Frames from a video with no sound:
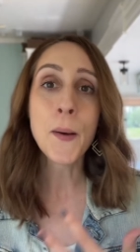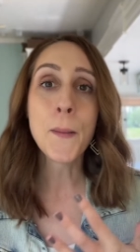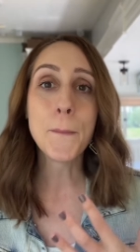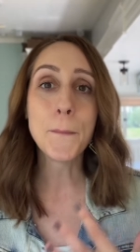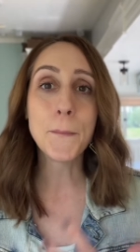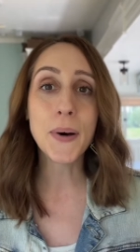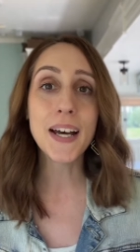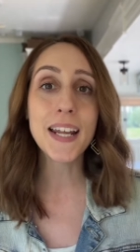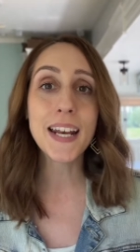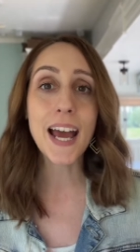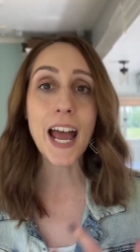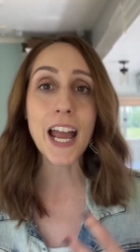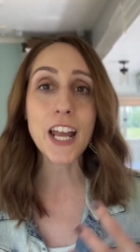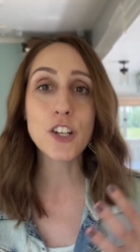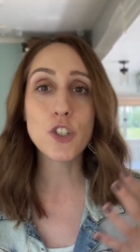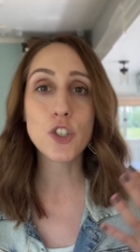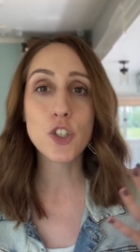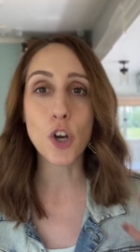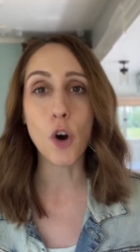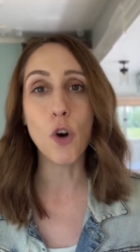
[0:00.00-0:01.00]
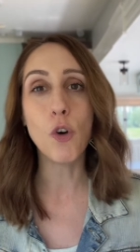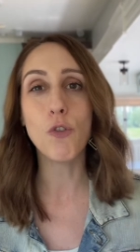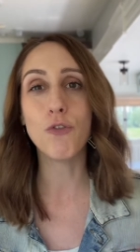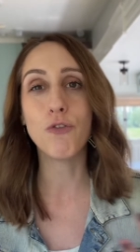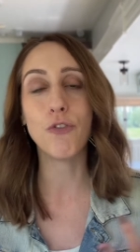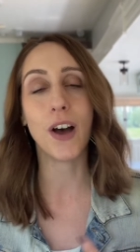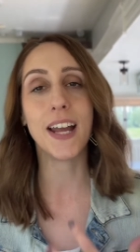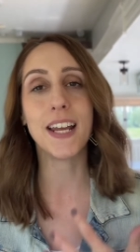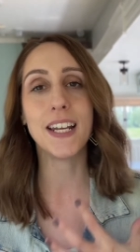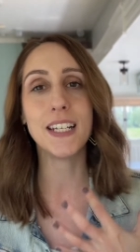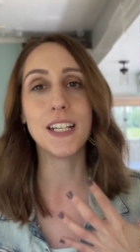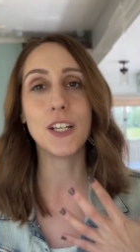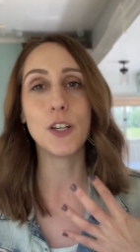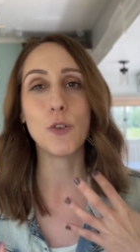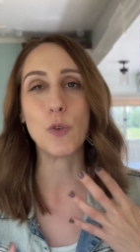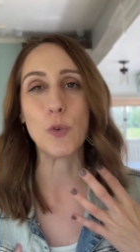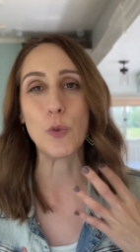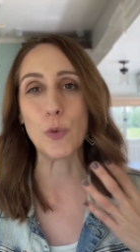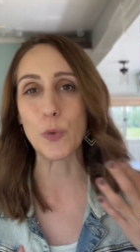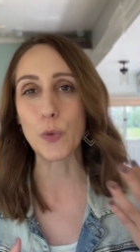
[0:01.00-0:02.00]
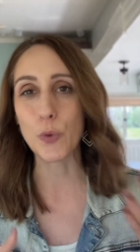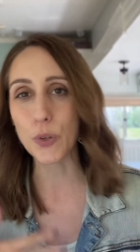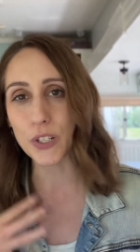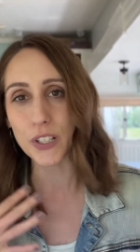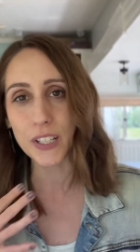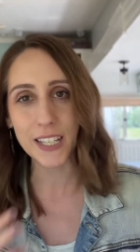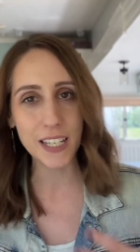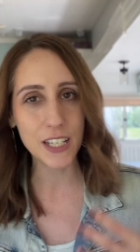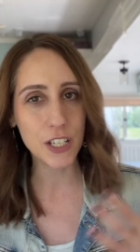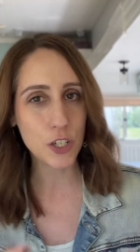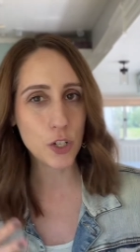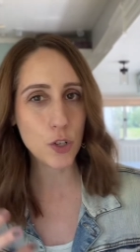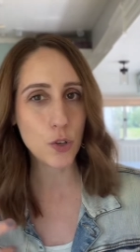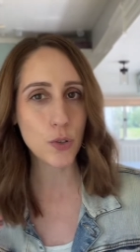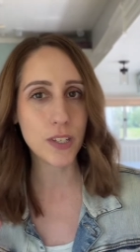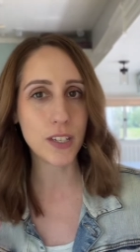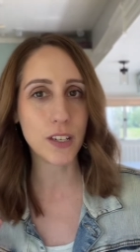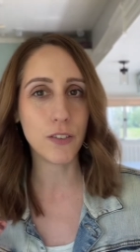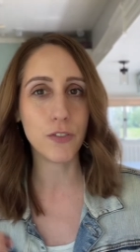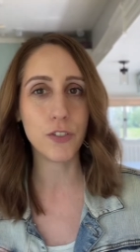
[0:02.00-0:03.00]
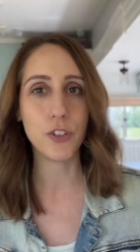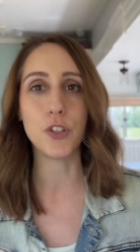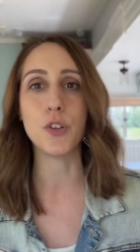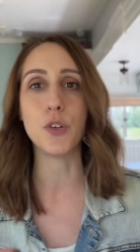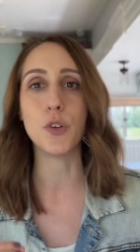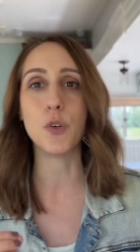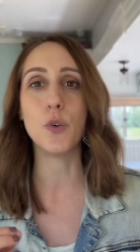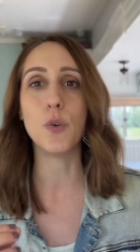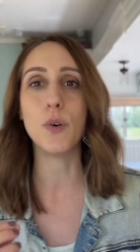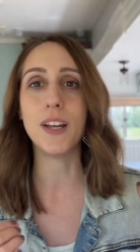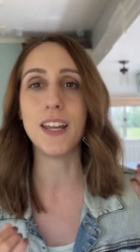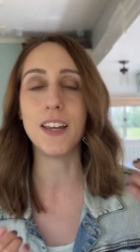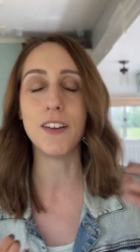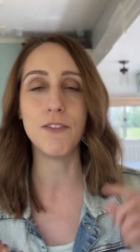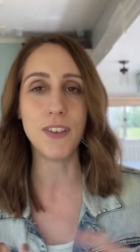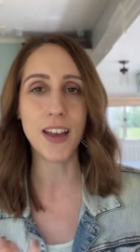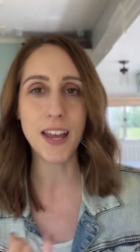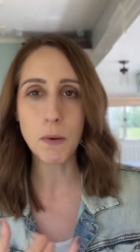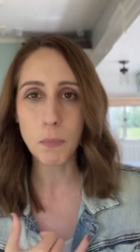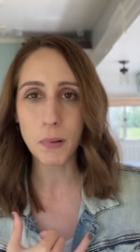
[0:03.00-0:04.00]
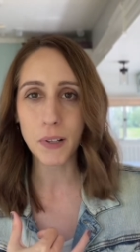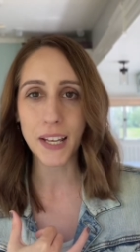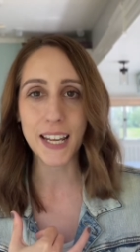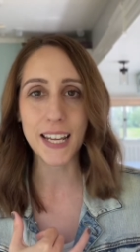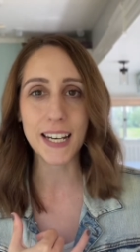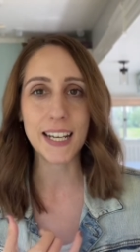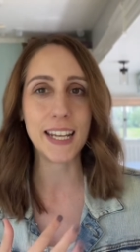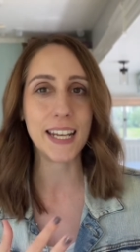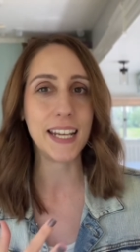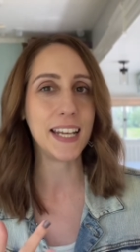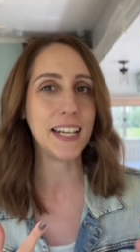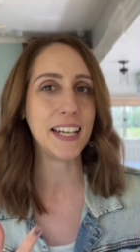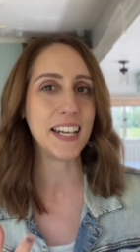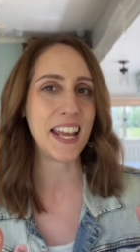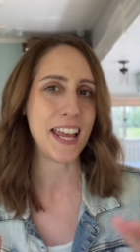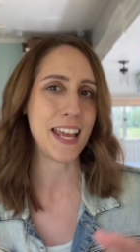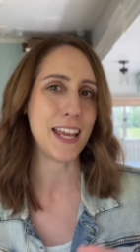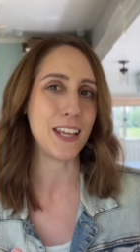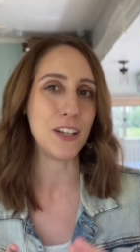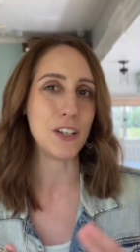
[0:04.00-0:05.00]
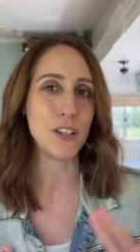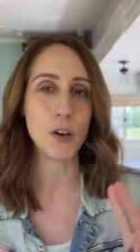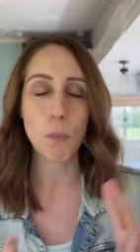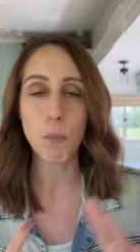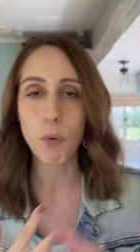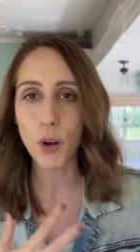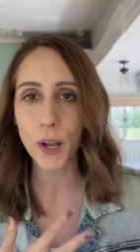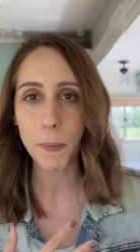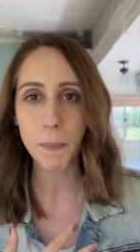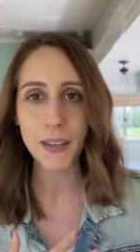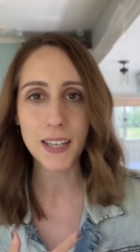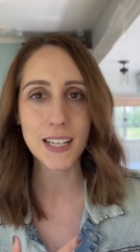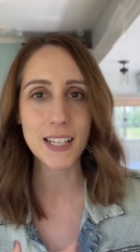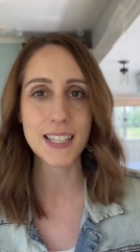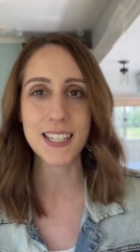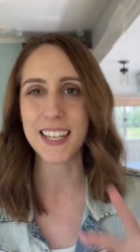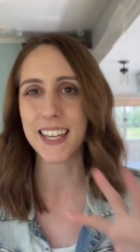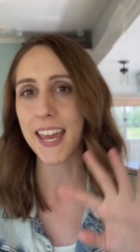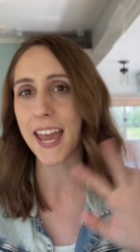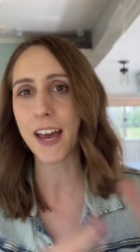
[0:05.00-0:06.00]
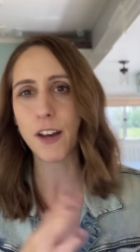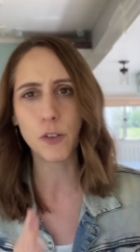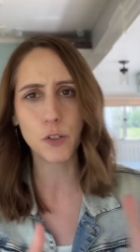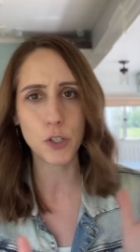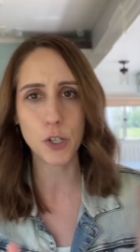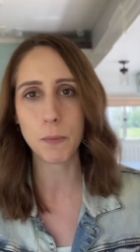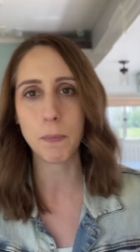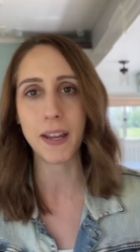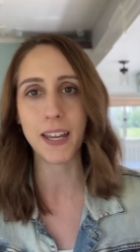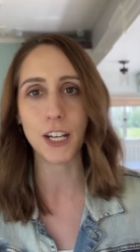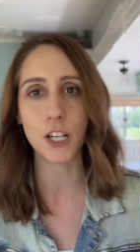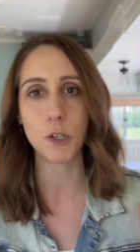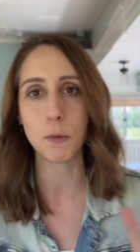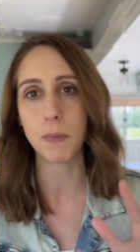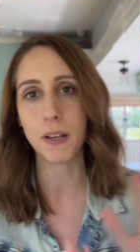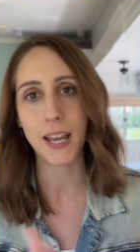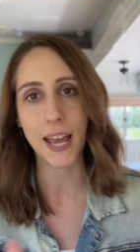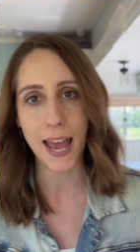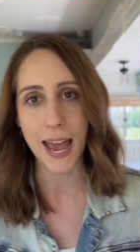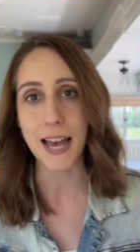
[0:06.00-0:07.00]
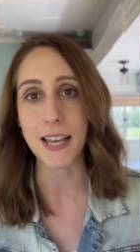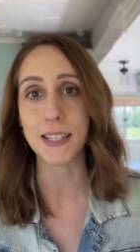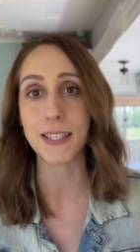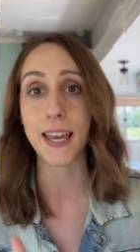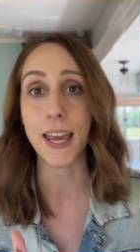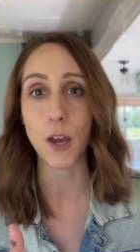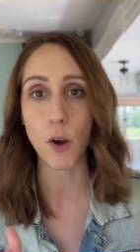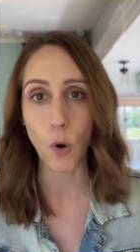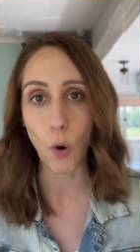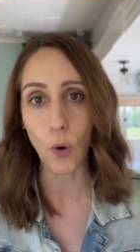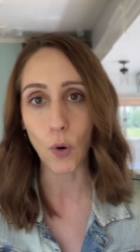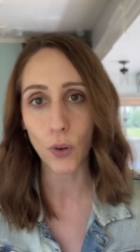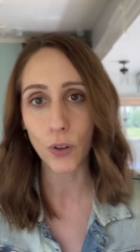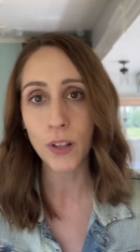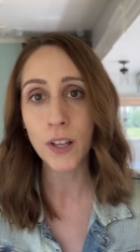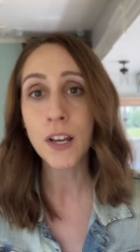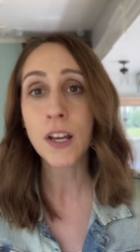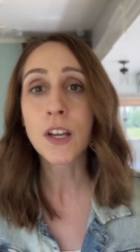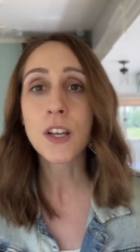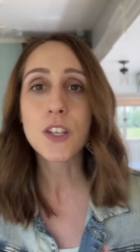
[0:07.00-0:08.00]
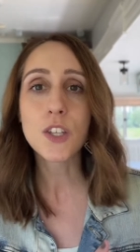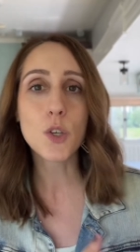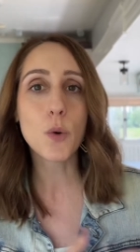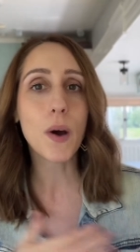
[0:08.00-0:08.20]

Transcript: but I don't find it really conducive to event planning and appointments and calendar management as a whole. So